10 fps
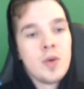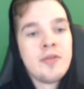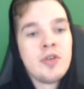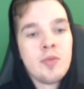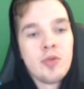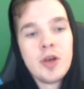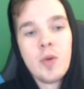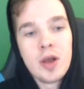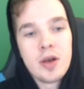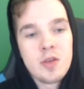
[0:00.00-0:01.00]
Whenever you play a
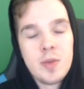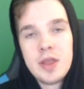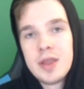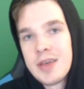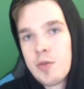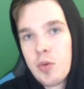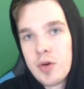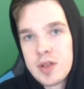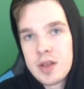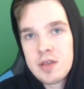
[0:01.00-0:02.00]
1-cost minion, give it
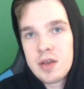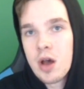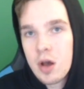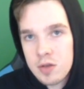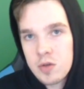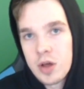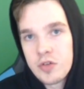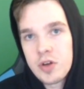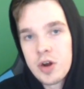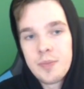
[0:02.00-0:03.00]
poisonous. Also a
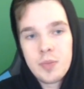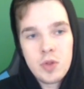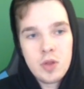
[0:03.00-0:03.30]
hunter card.